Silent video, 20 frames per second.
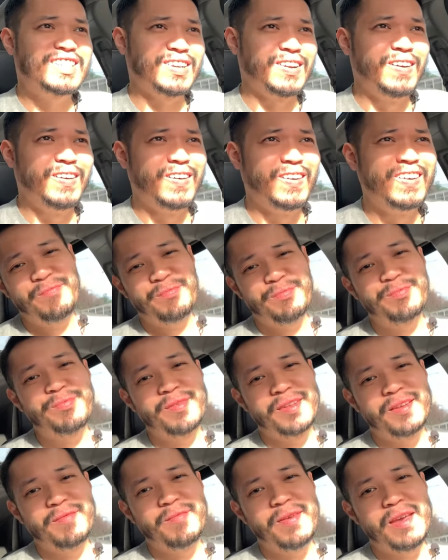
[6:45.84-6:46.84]
So
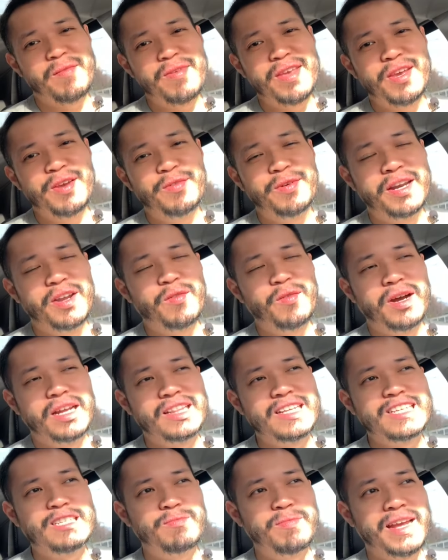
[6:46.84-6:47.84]
maybe you wouldn't want
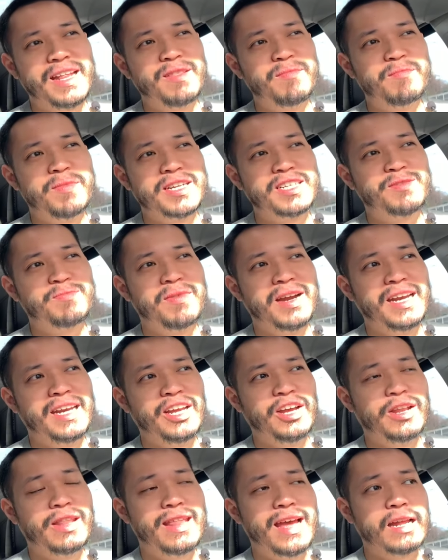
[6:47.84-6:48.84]
to spend much money
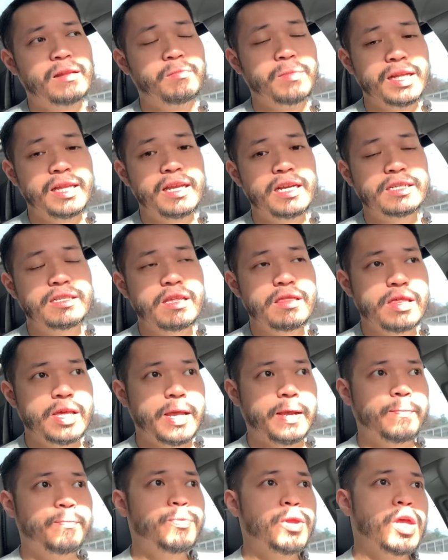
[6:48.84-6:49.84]
on that. But here's the
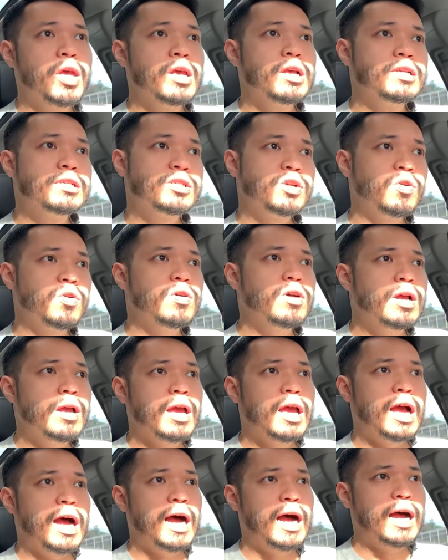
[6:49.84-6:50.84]
thing. So,
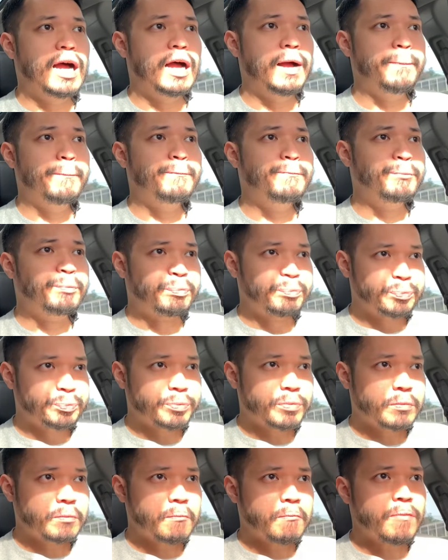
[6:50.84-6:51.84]
um,
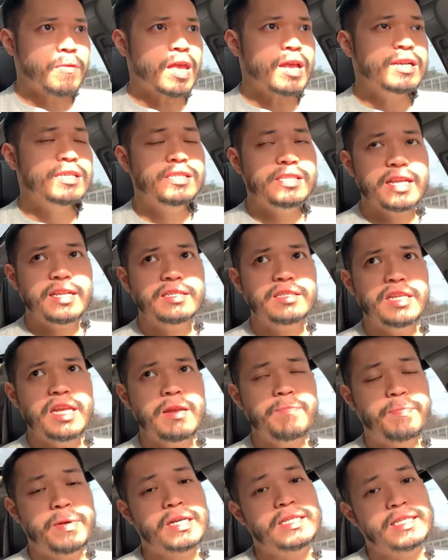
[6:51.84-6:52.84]

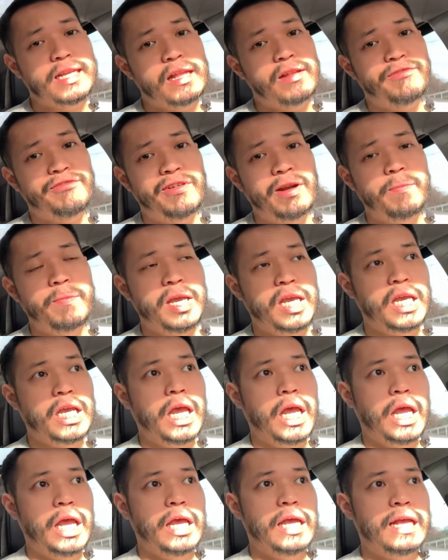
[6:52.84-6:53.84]
16% for me
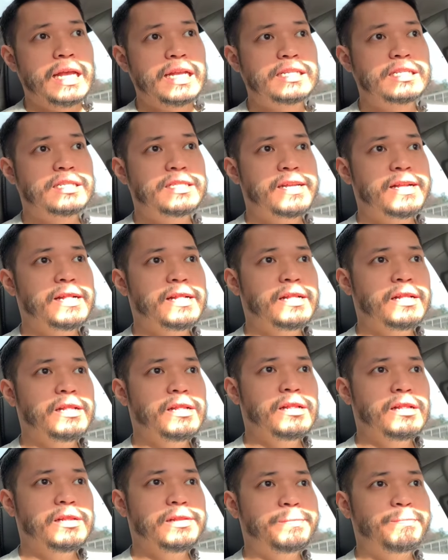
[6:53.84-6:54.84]
is
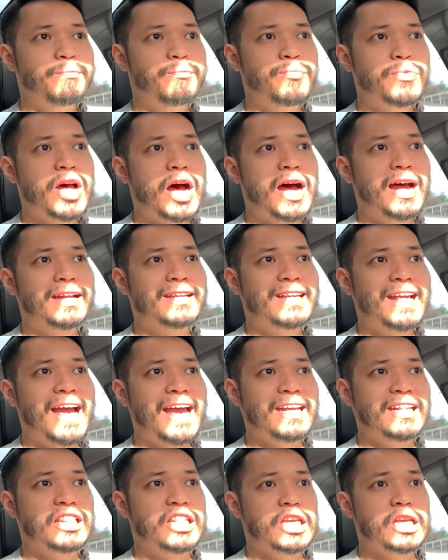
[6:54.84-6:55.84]
still not
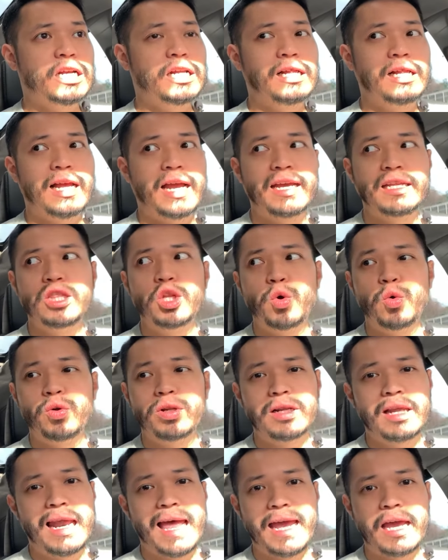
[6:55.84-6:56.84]
ideal. I don't
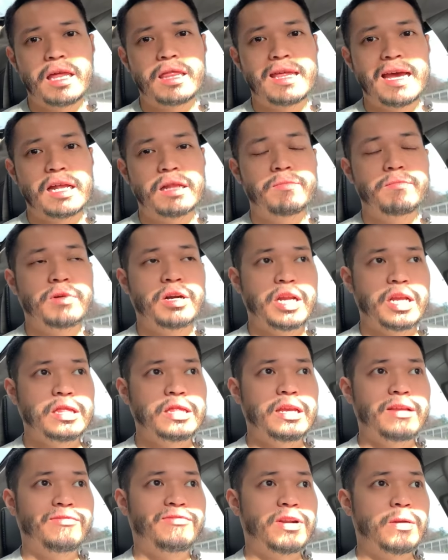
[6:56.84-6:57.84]
like that
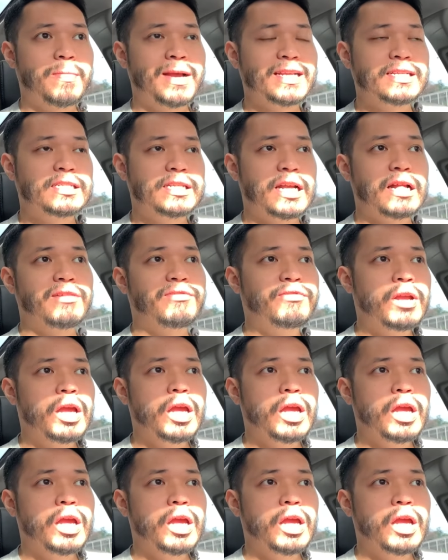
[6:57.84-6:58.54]
reading for myself.